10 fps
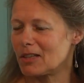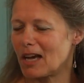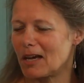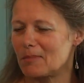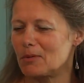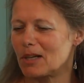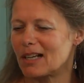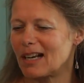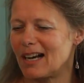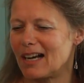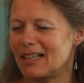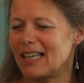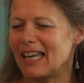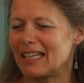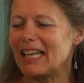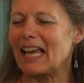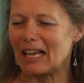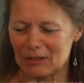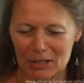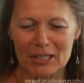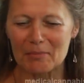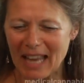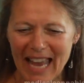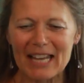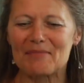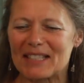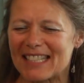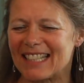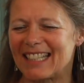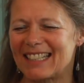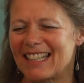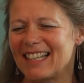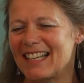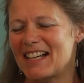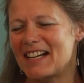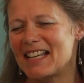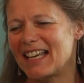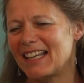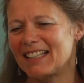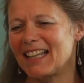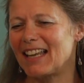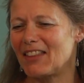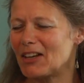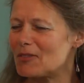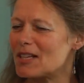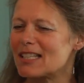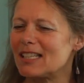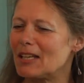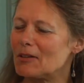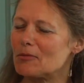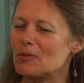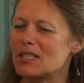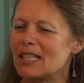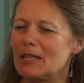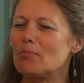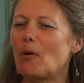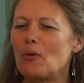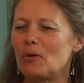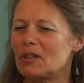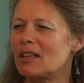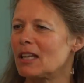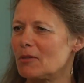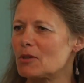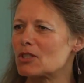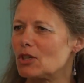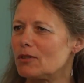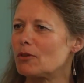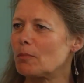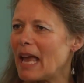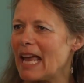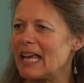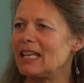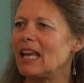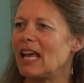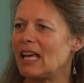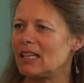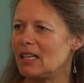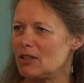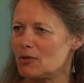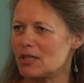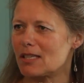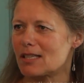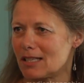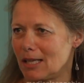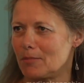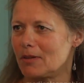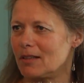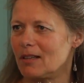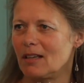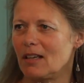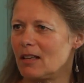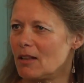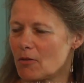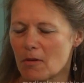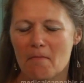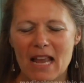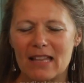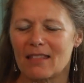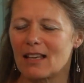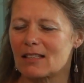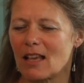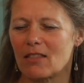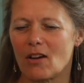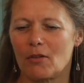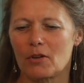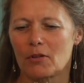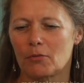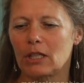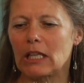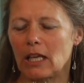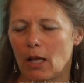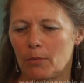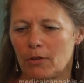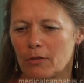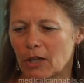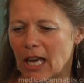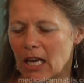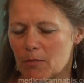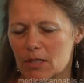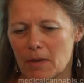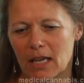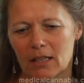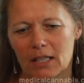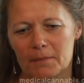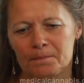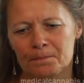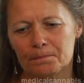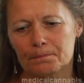uh, book, uh, and I looked up cannabis in it, and, and there it was, and, and it was in bold that it was good for pain and induces sleep. They were the main things they thought were really helpful for cannabis back then.